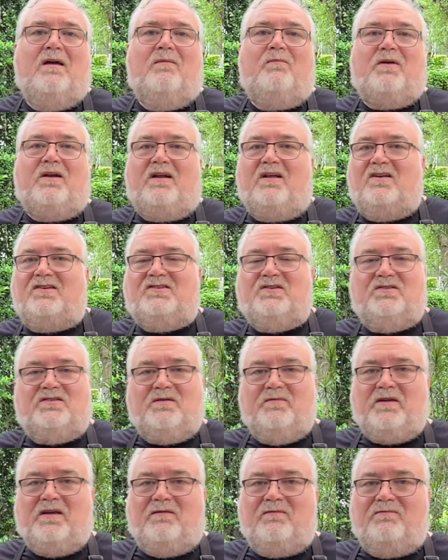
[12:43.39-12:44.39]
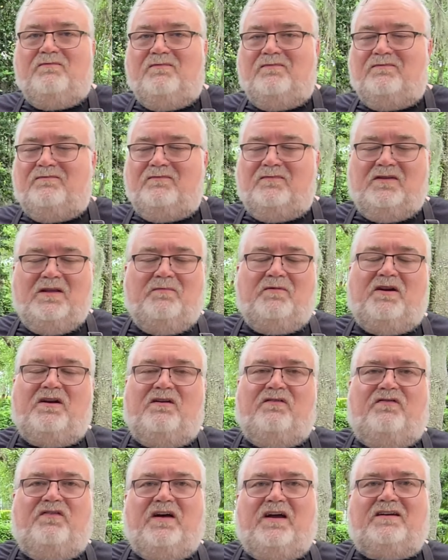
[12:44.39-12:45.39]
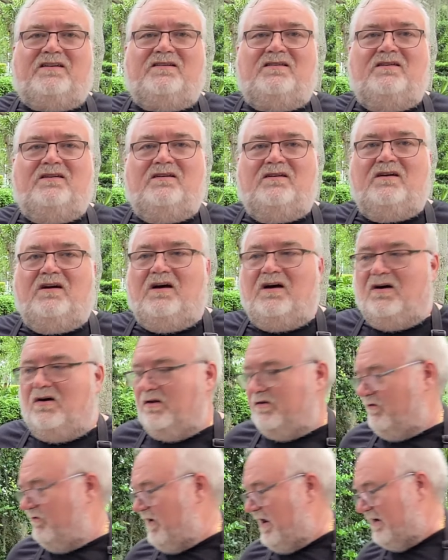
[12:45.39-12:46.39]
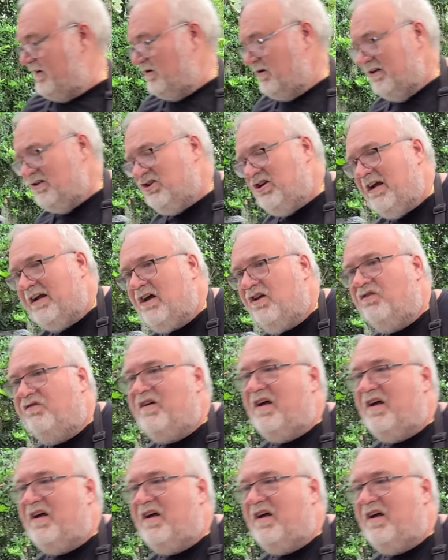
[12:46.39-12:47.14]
but it also is going to be a limited effect on the fatty. So let's check out the